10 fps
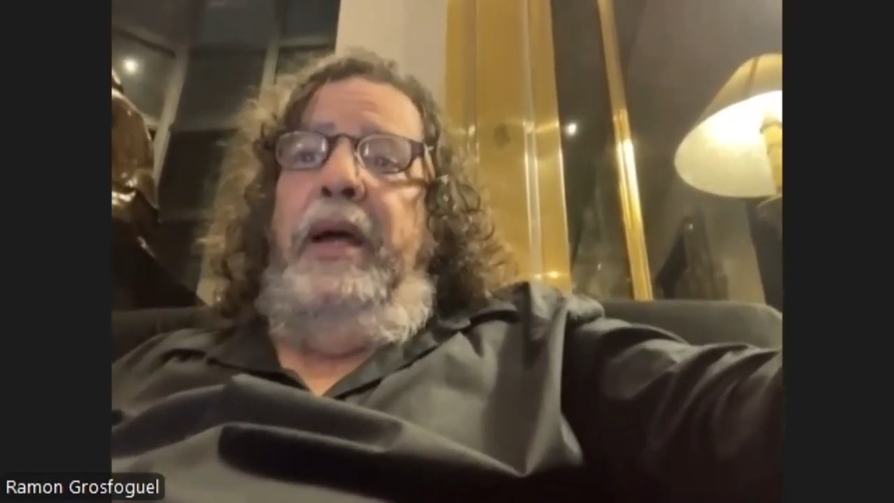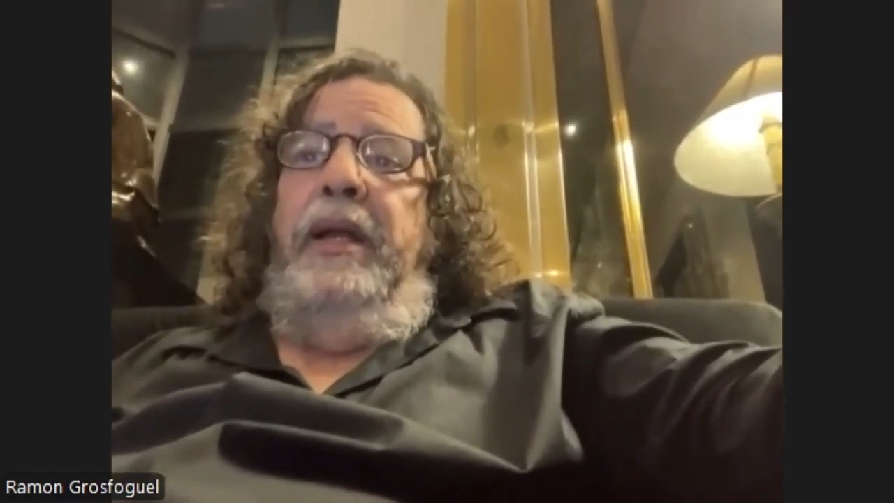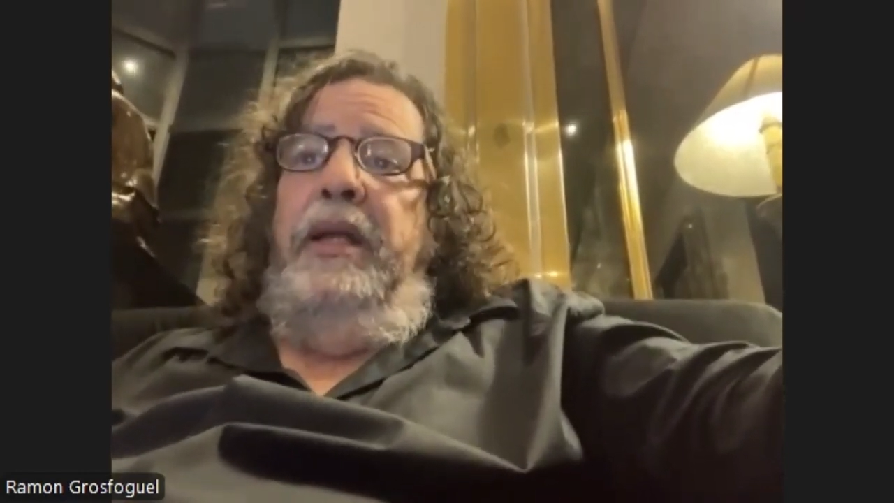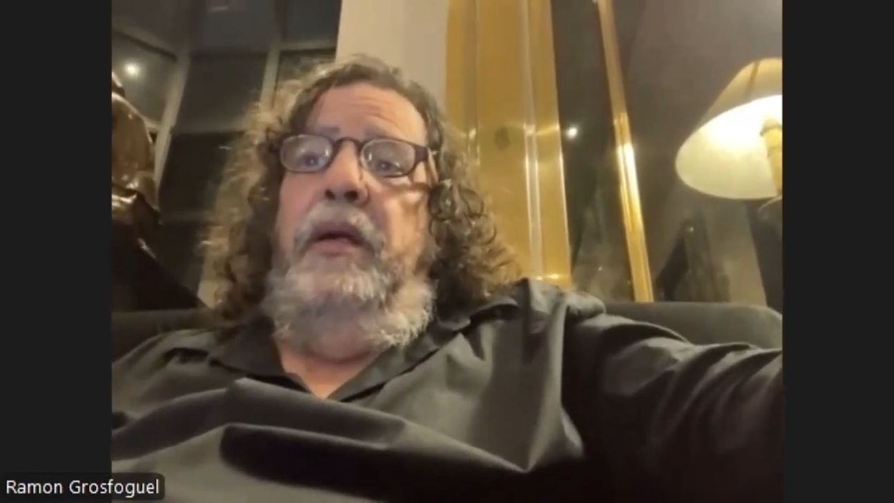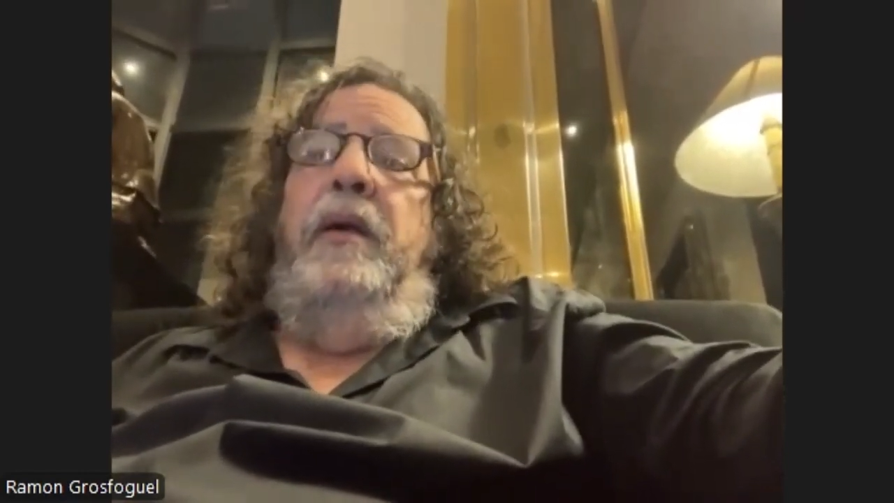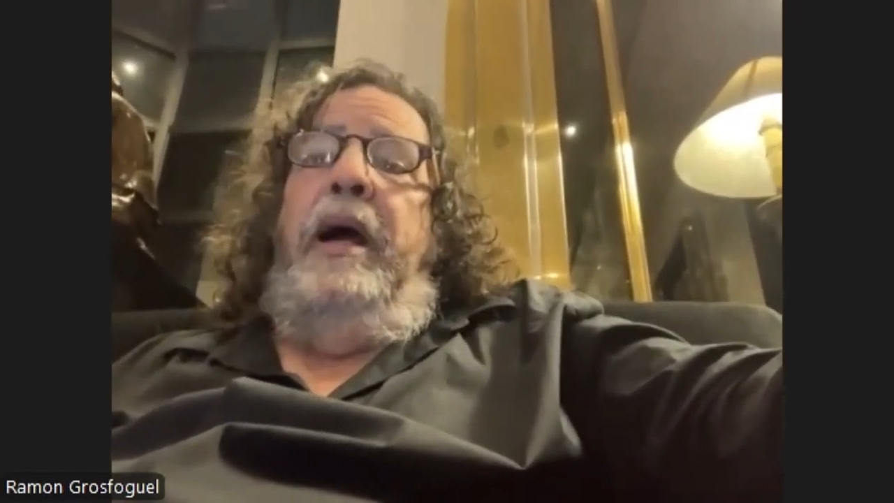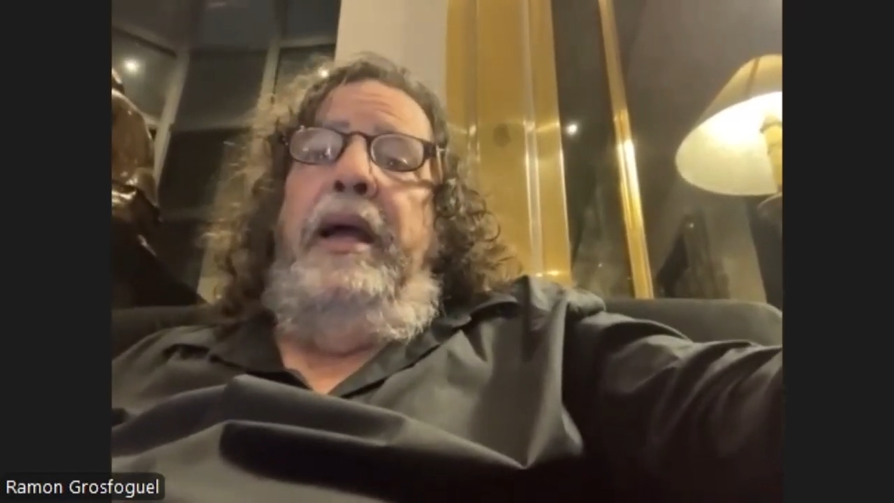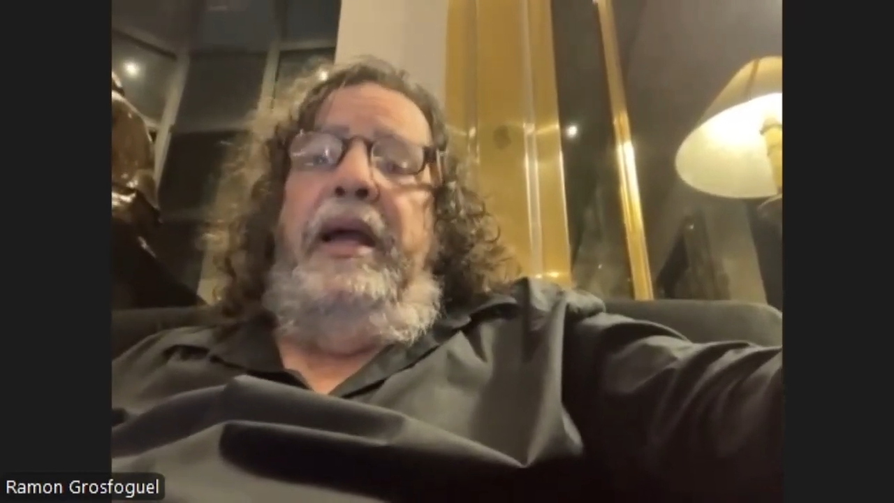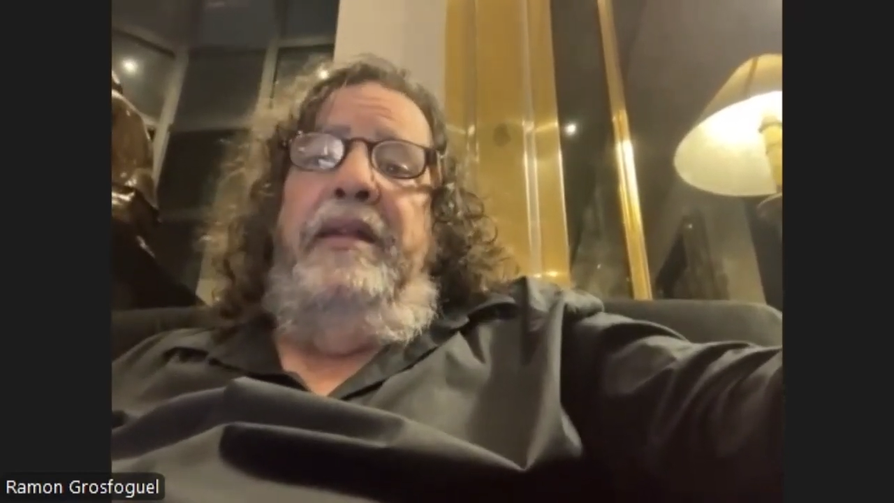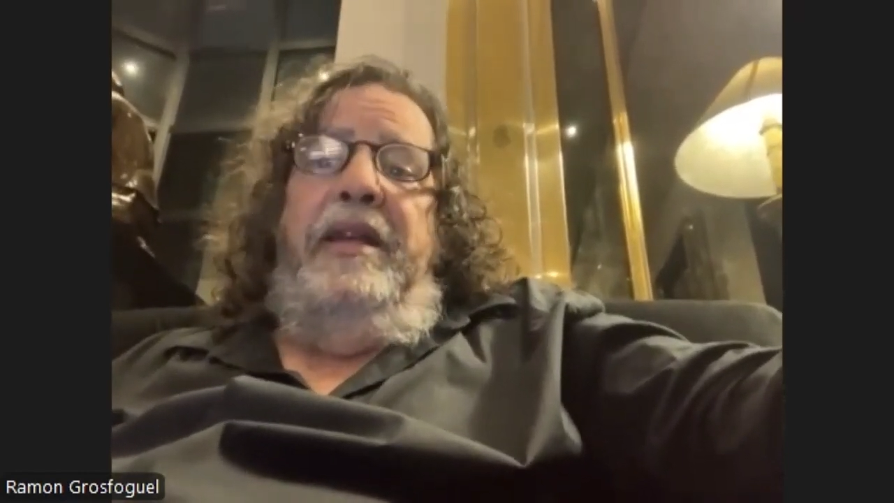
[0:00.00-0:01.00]
And here
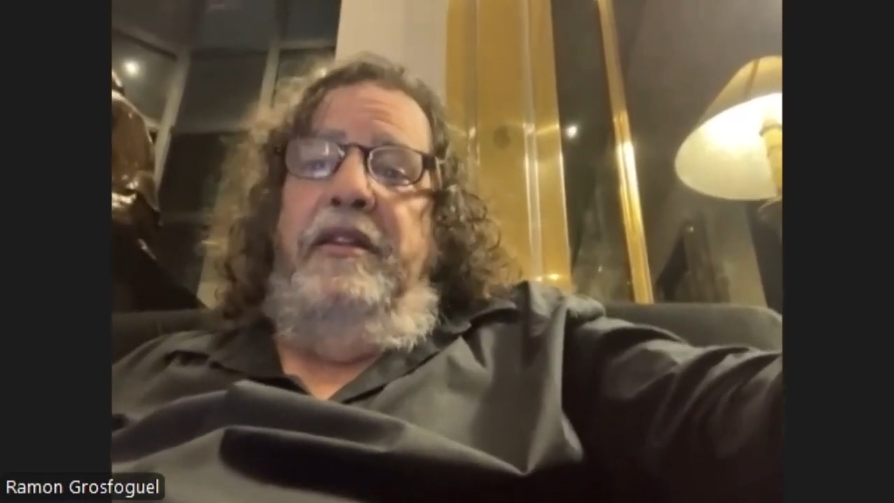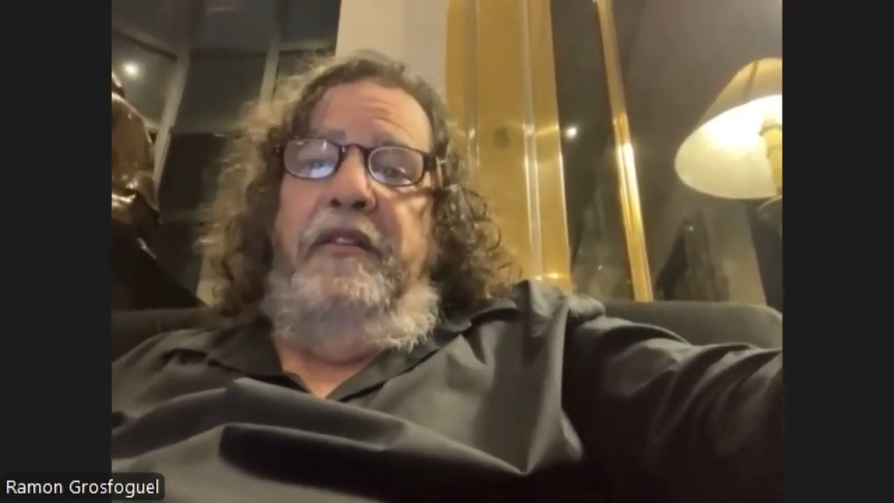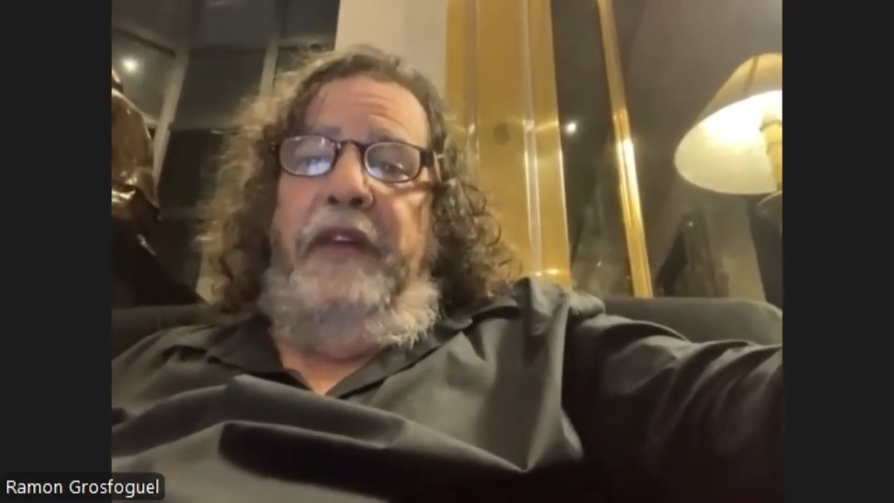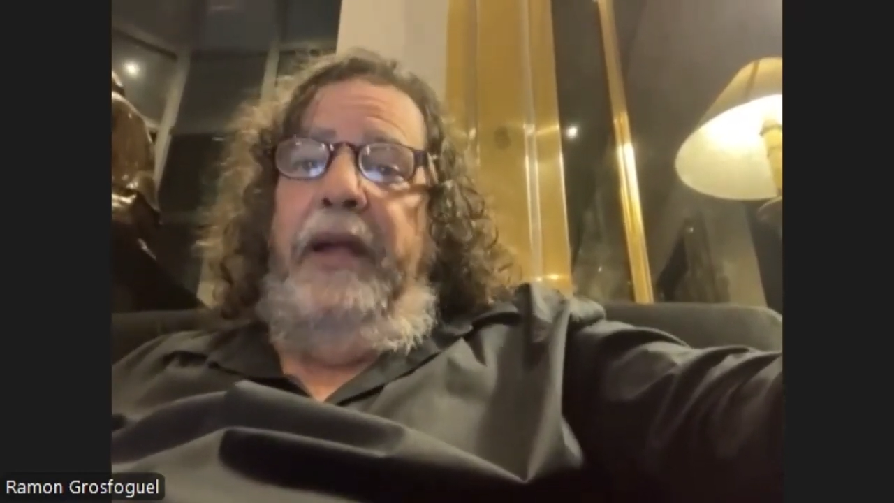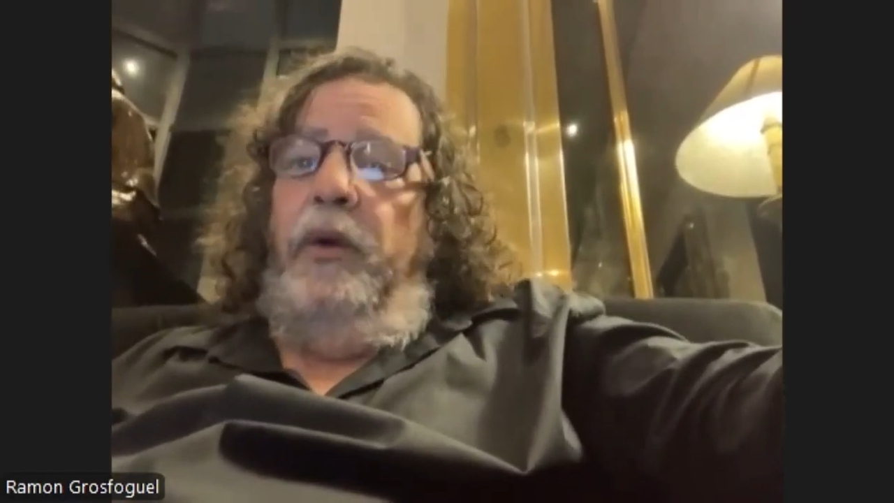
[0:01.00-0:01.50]
I identify